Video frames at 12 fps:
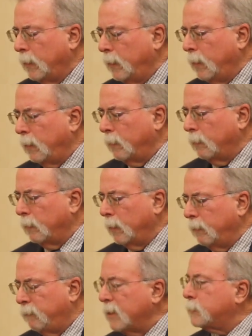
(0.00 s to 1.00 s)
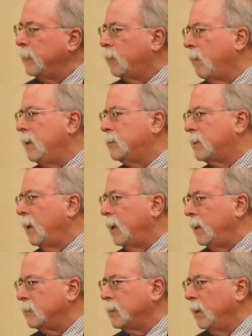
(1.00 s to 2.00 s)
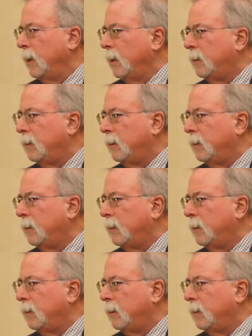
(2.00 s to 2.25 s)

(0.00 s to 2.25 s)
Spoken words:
investment grade studies,